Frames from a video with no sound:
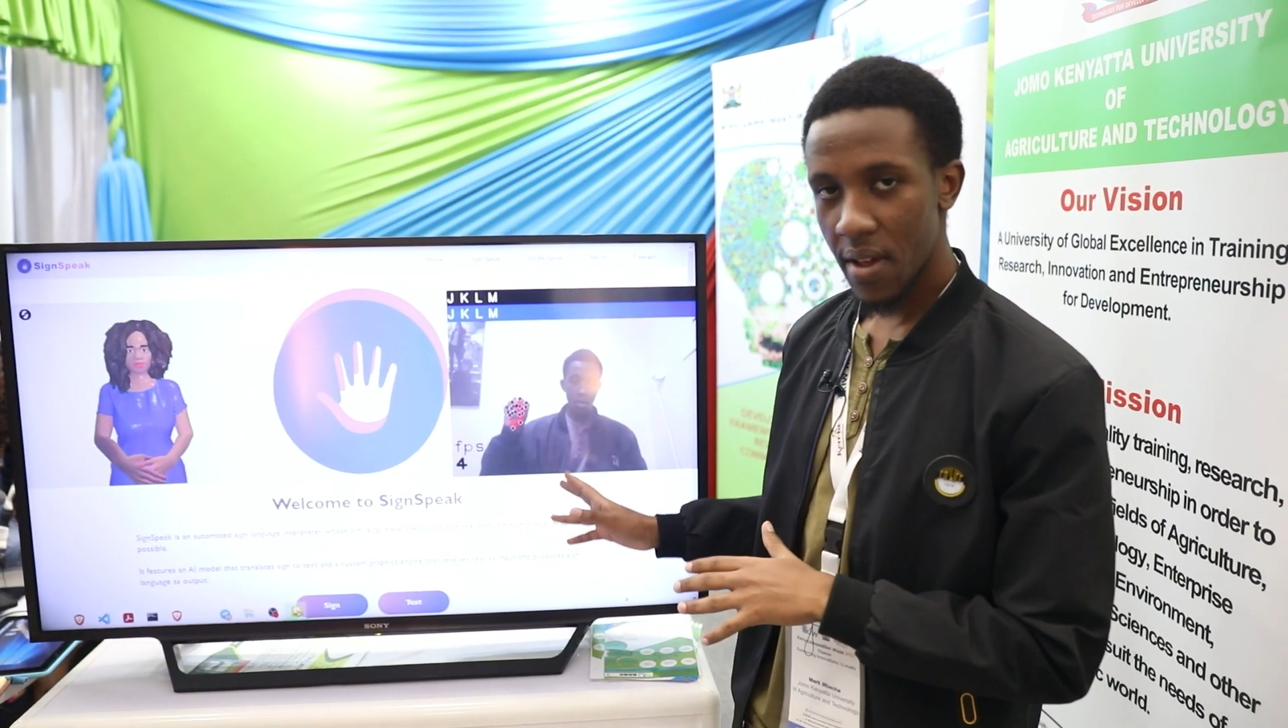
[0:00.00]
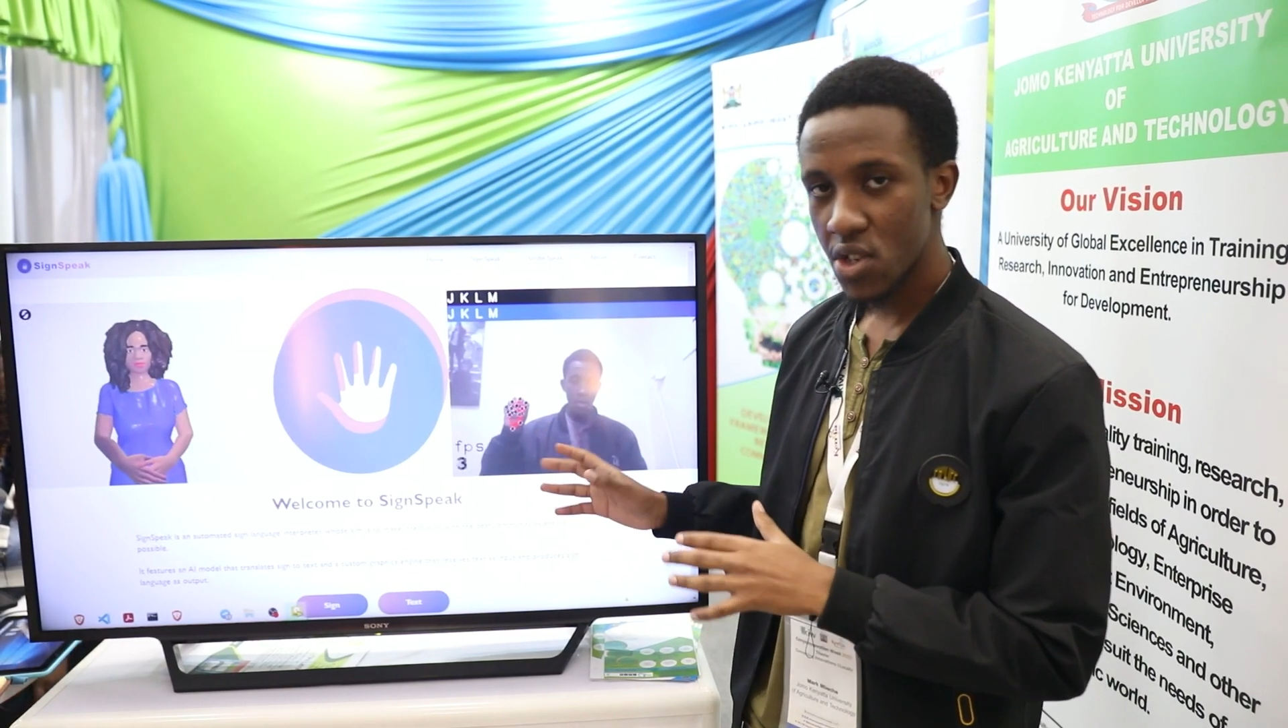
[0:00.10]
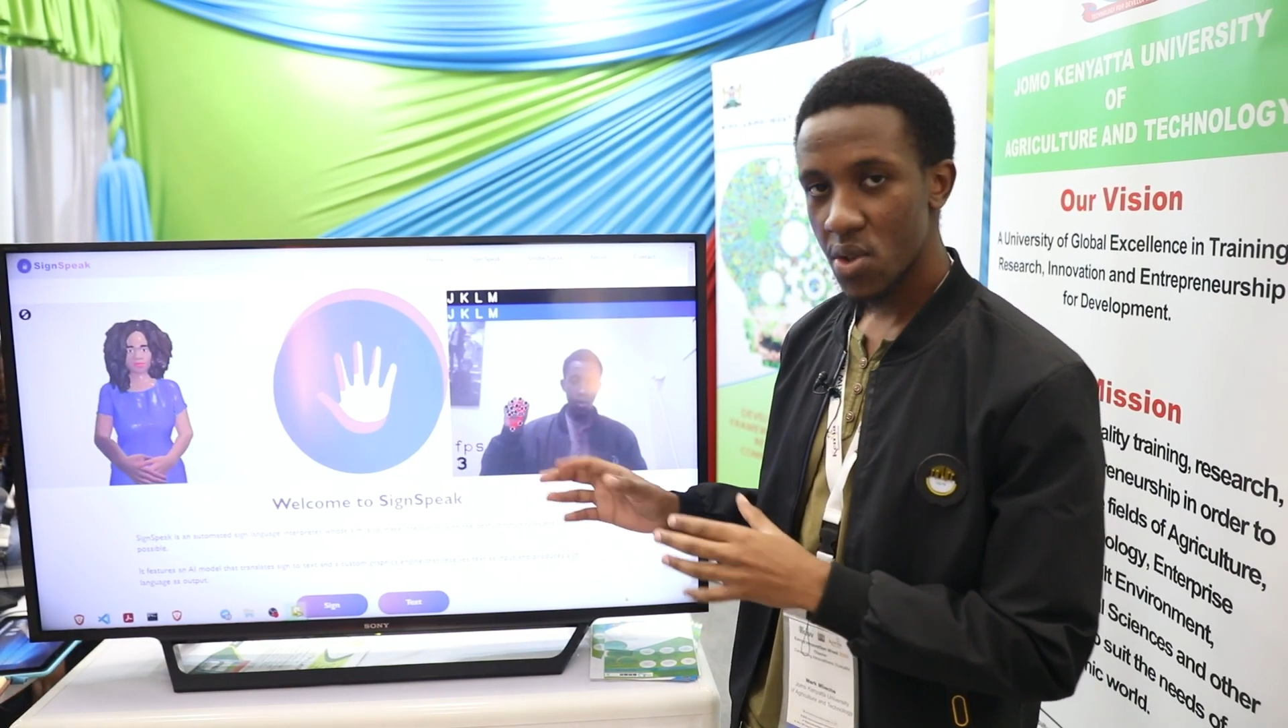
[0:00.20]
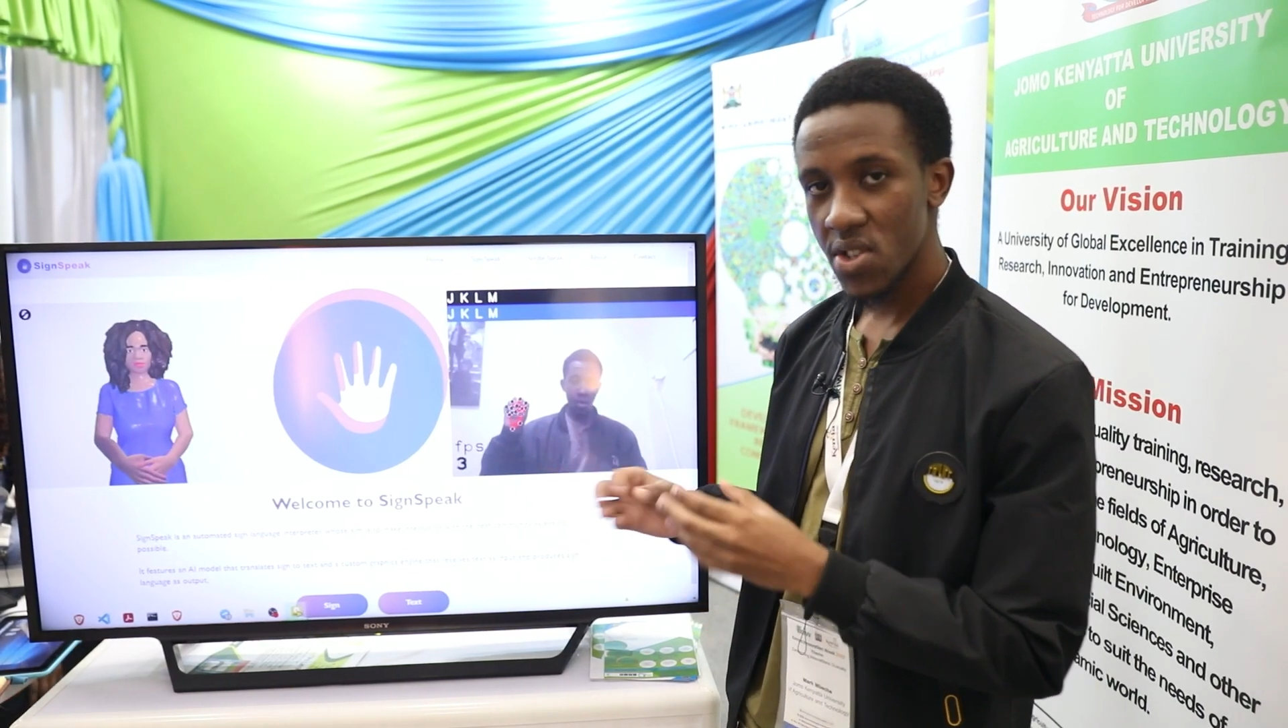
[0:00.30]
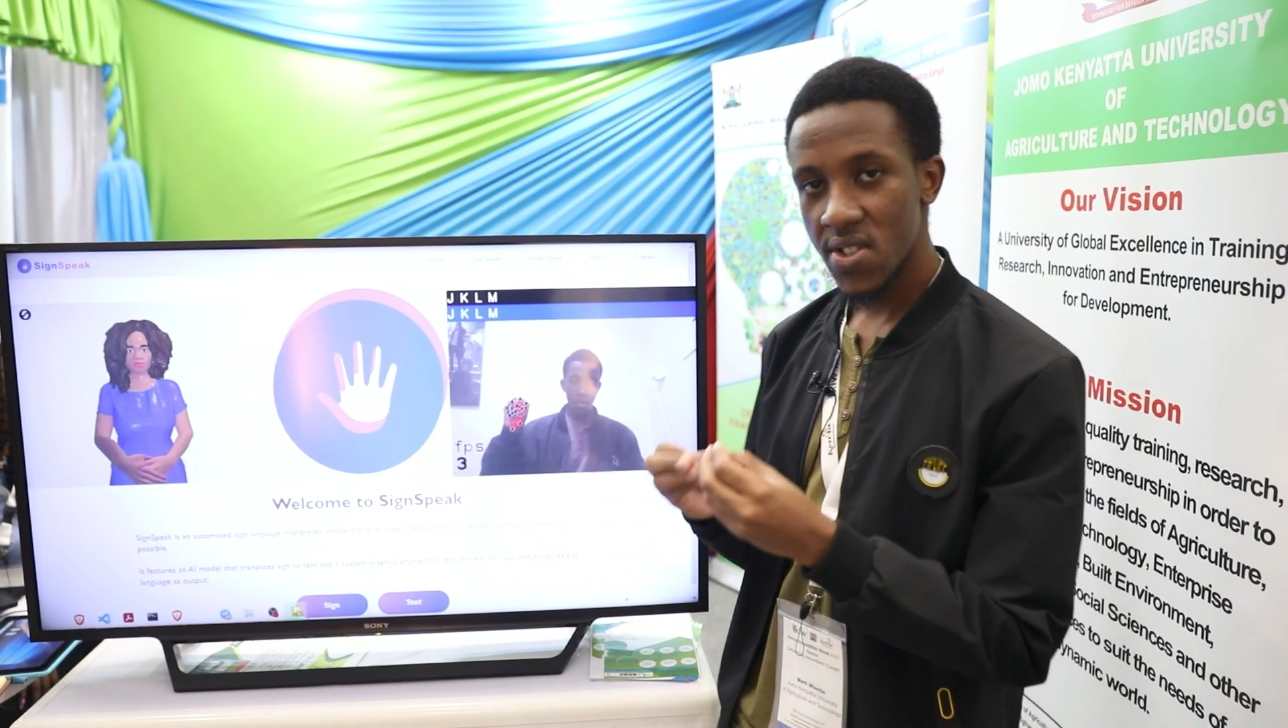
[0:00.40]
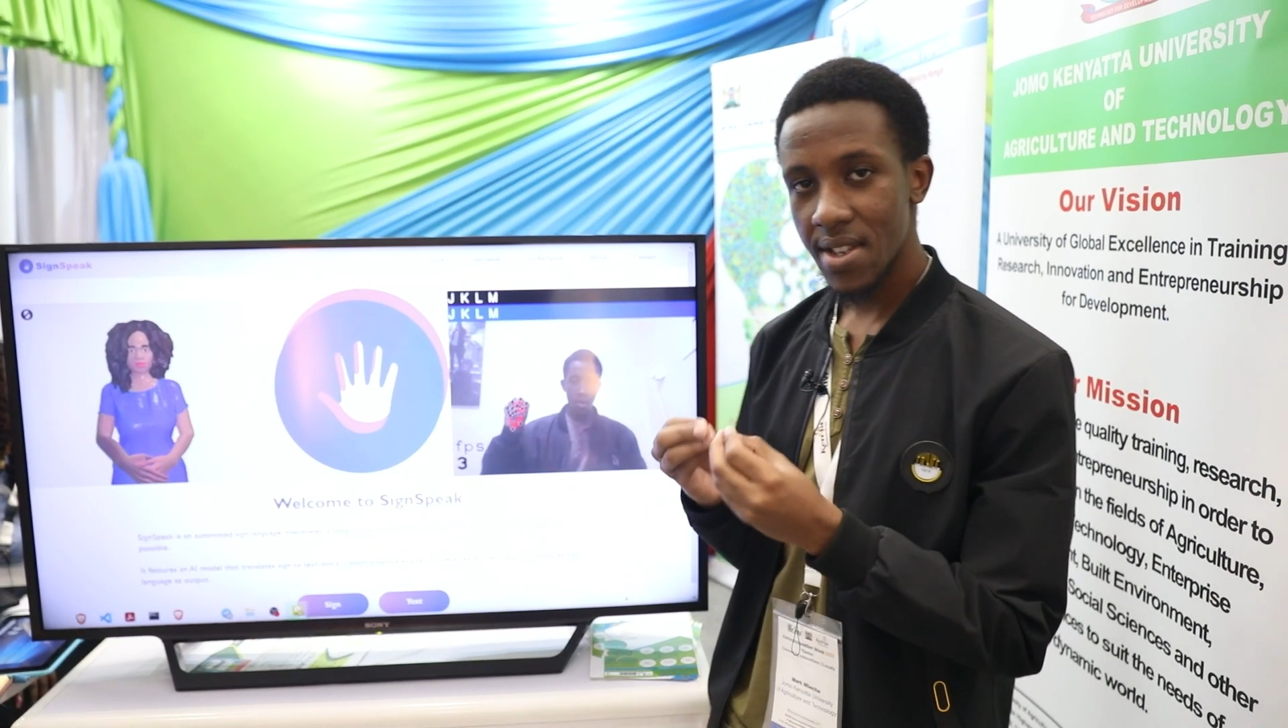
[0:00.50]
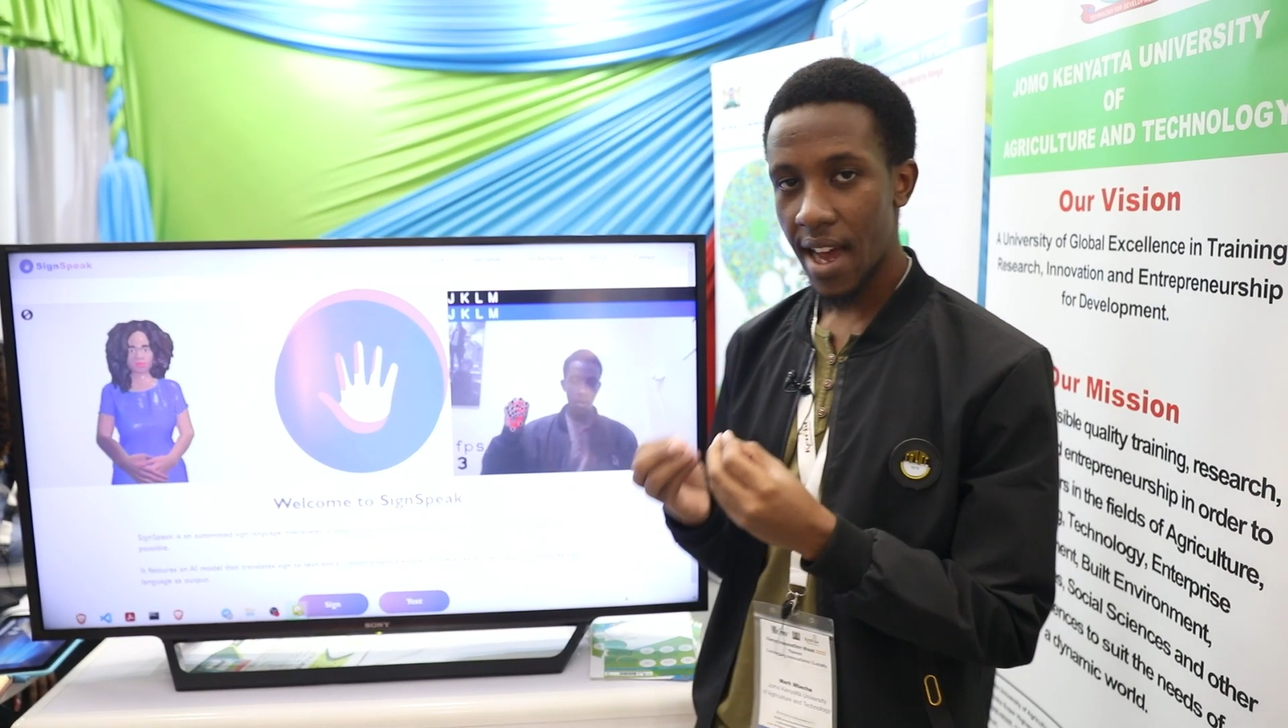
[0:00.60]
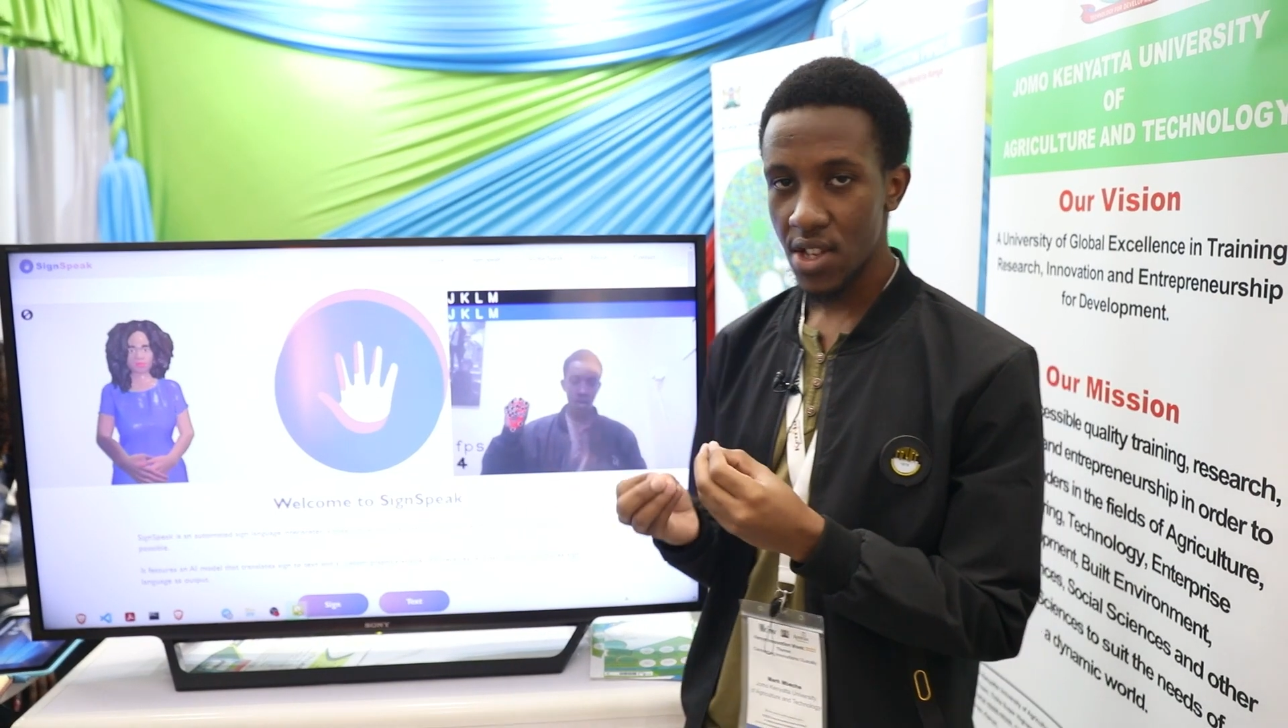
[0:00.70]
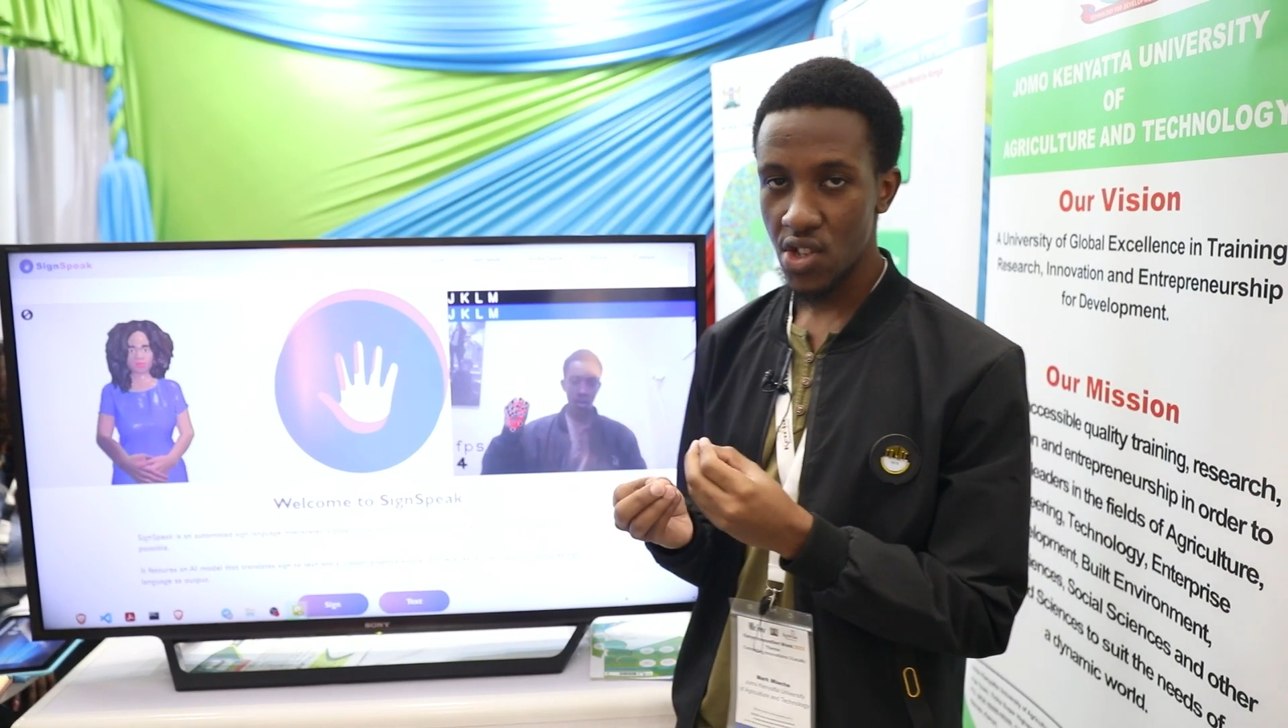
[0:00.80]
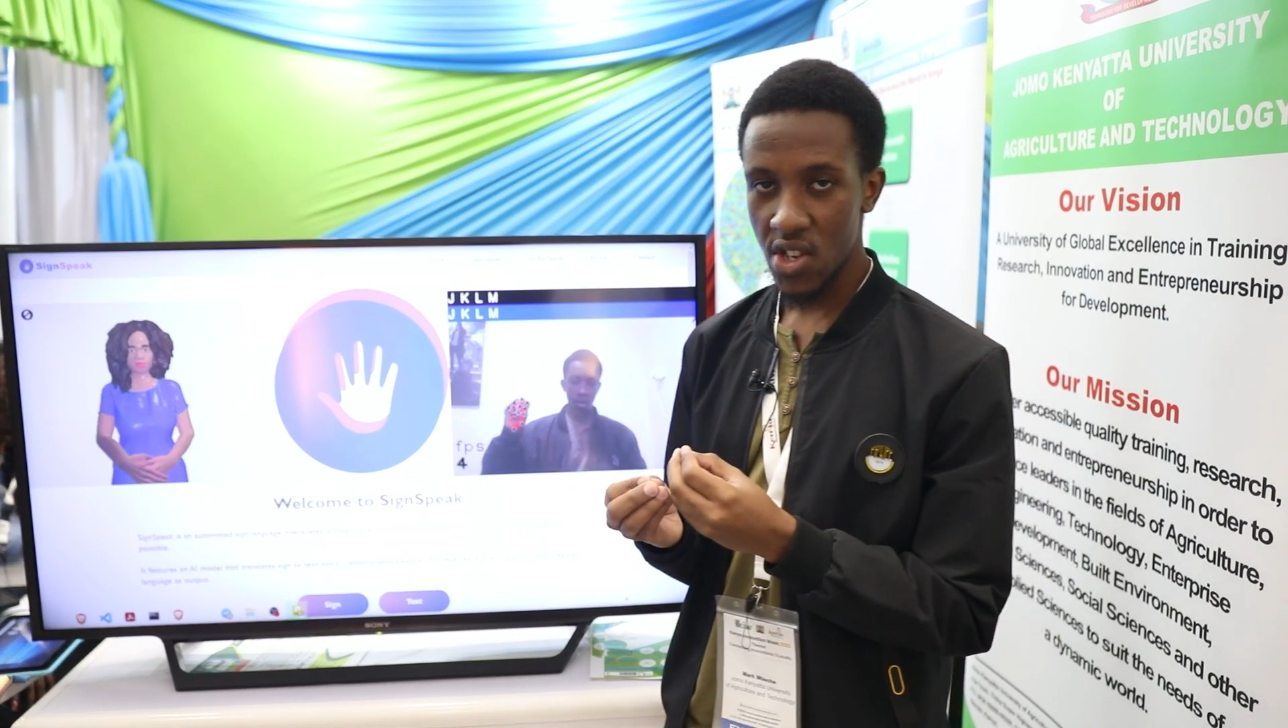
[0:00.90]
that reads hand